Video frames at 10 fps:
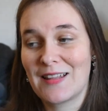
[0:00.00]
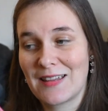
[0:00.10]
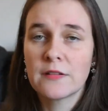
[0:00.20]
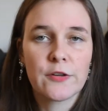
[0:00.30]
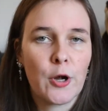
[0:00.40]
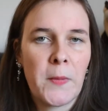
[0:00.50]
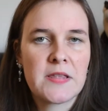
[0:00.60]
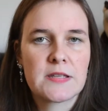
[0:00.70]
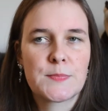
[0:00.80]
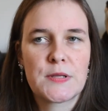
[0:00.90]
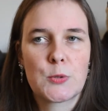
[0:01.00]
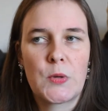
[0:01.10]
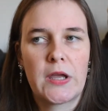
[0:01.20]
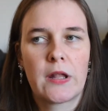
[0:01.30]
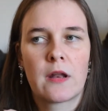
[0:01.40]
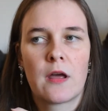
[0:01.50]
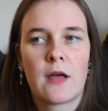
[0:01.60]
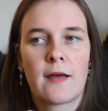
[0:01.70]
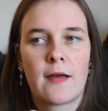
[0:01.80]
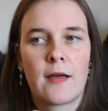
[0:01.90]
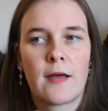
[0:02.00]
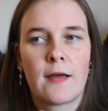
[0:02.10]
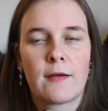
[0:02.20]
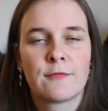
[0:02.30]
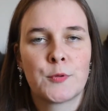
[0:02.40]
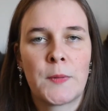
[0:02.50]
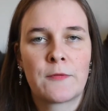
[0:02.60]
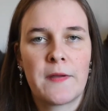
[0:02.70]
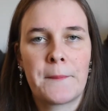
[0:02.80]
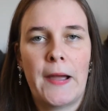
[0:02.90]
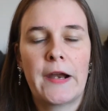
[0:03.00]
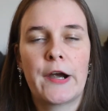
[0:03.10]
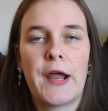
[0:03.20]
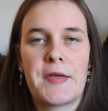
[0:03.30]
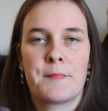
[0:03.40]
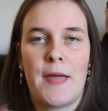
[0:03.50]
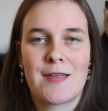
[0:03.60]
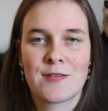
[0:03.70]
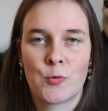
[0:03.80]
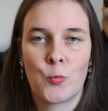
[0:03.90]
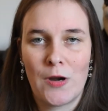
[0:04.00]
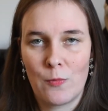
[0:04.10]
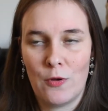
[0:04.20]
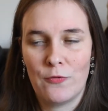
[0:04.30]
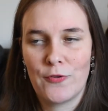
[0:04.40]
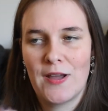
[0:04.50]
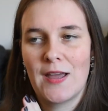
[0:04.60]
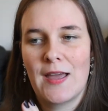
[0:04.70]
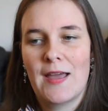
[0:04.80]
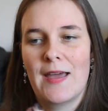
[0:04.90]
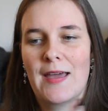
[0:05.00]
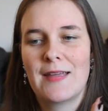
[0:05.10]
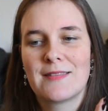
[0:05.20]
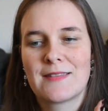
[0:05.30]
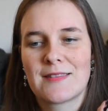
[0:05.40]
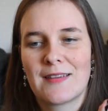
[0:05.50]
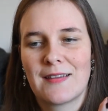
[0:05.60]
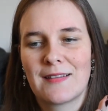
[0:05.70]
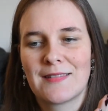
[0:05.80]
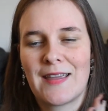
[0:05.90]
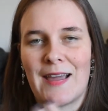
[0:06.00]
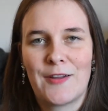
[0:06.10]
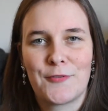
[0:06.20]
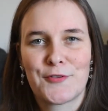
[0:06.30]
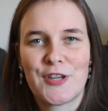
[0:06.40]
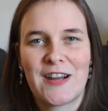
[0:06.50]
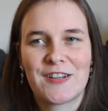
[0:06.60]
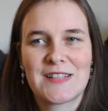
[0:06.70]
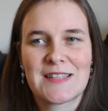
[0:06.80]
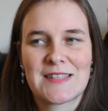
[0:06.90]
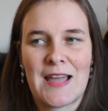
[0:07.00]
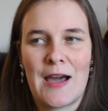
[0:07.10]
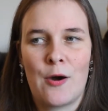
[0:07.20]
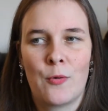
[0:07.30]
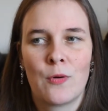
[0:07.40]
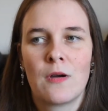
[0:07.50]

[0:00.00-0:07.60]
Like the romance is between woman vampire and man werewolf, and they kind of share this how